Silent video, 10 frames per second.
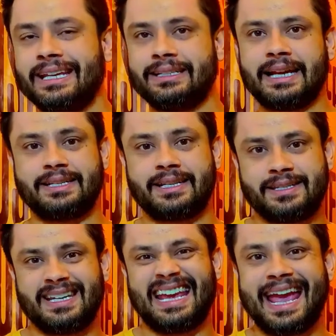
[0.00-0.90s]

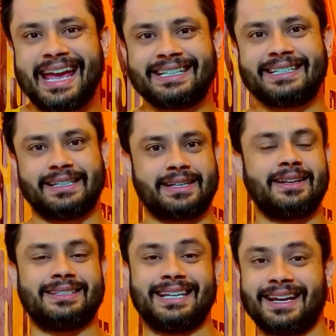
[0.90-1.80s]
digesting eggs, it's
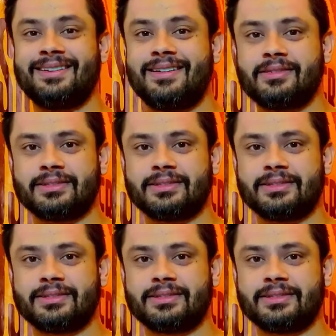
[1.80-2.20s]
gonna take a long